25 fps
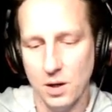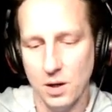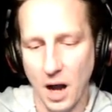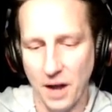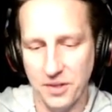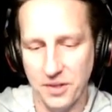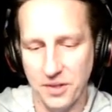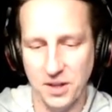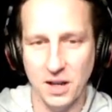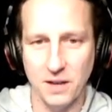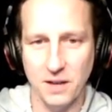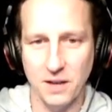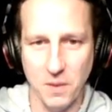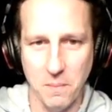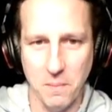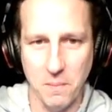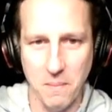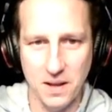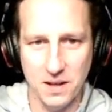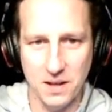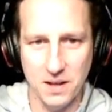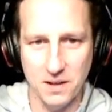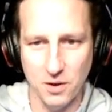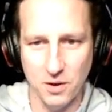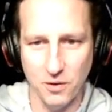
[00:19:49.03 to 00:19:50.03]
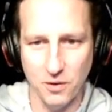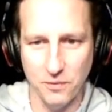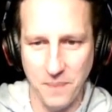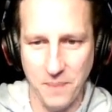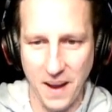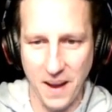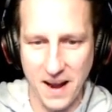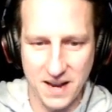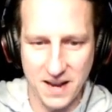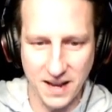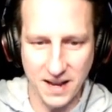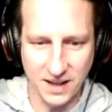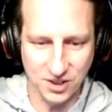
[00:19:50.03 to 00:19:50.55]
I think if
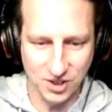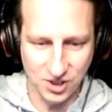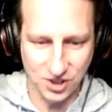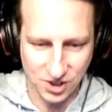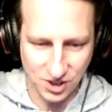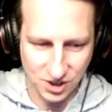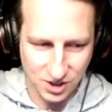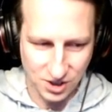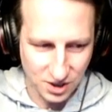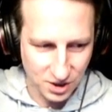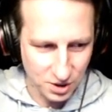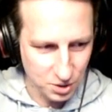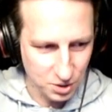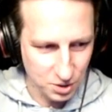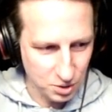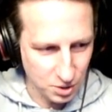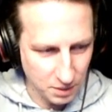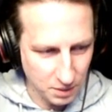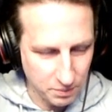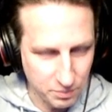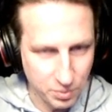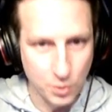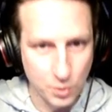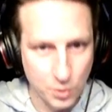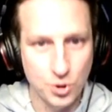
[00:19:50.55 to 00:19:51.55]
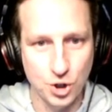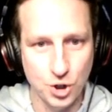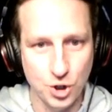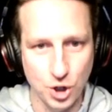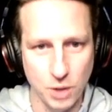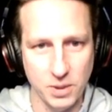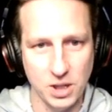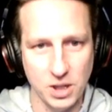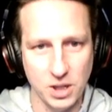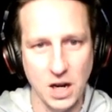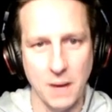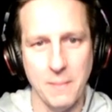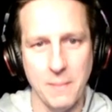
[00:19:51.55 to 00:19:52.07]
Bendix and Bruce
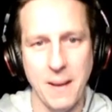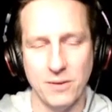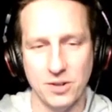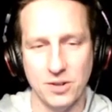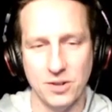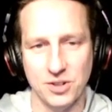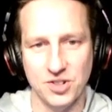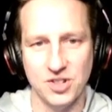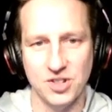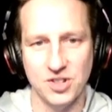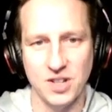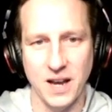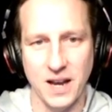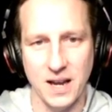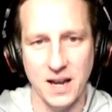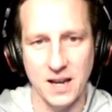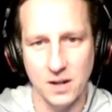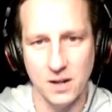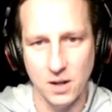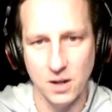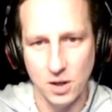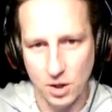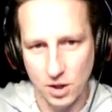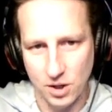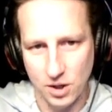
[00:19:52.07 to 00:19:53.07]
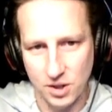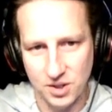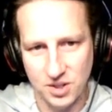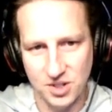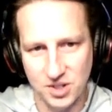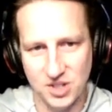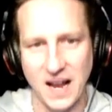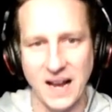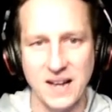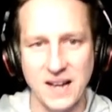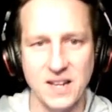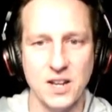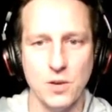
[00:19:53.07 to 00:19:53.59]
Sherman come out and say
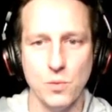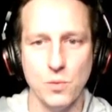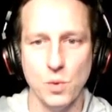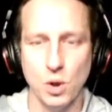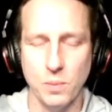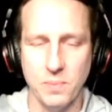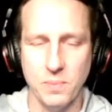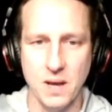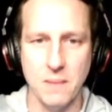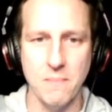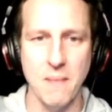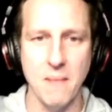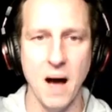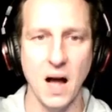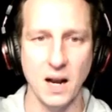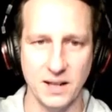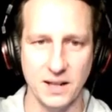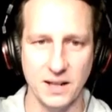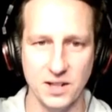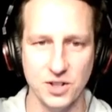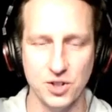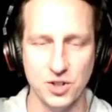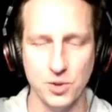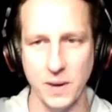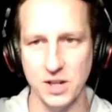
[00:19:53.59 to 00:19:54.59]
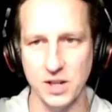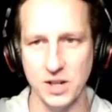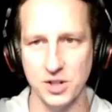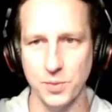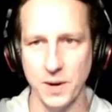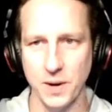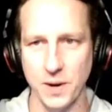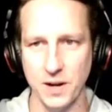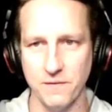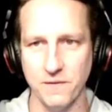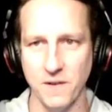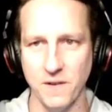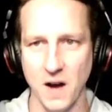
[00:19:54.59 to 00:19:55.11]
Sandy will be a Marlin in
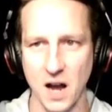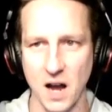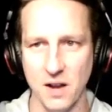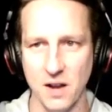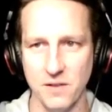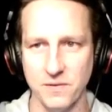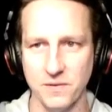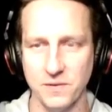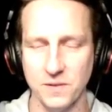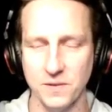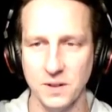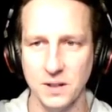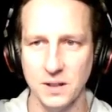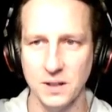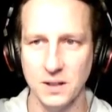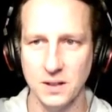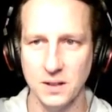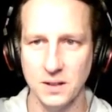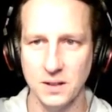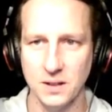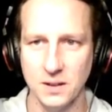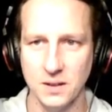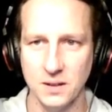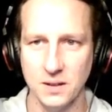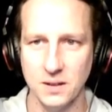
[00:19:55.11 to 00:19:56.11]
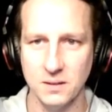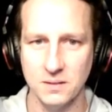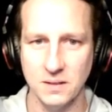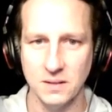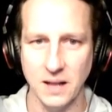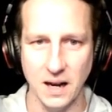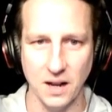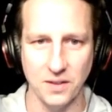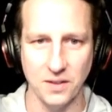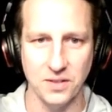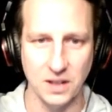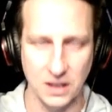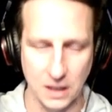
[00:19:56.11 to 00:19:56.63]
2025,
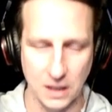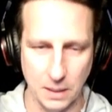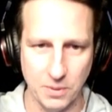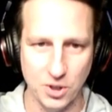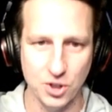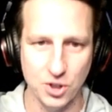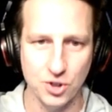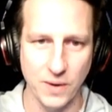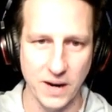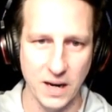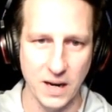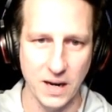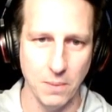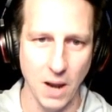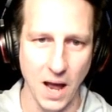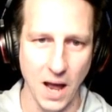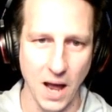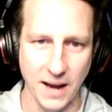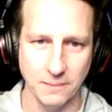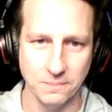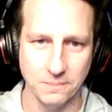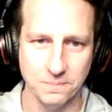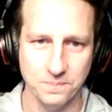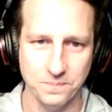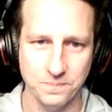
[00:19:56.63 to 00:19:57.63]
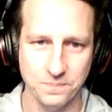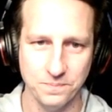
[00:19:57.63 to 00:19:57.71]
then I think they'd be straight up lying.